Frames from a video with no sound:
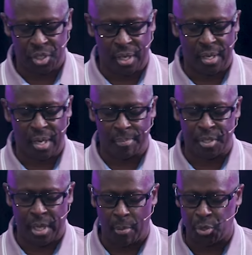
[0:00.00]
It shall
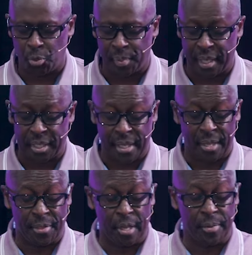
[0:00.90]
accomplish that which you please. And
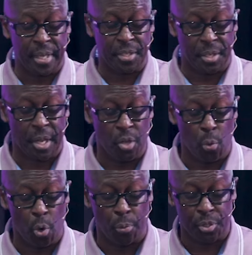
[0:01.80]
I thank you that today
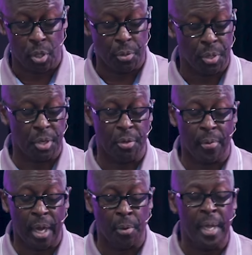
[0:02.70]
your word was sown on good
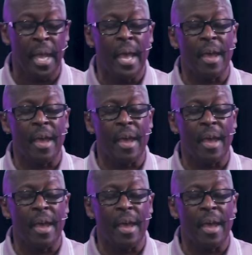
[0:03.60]
ground.